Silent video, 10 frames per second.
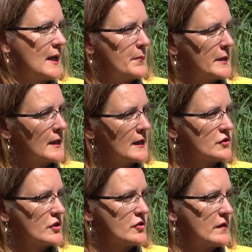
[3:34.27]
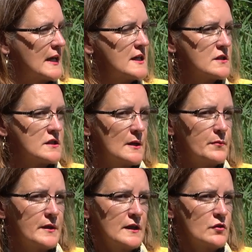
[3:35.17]
And being in such a
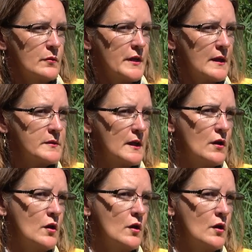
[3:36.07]
relationship, they sometimes think,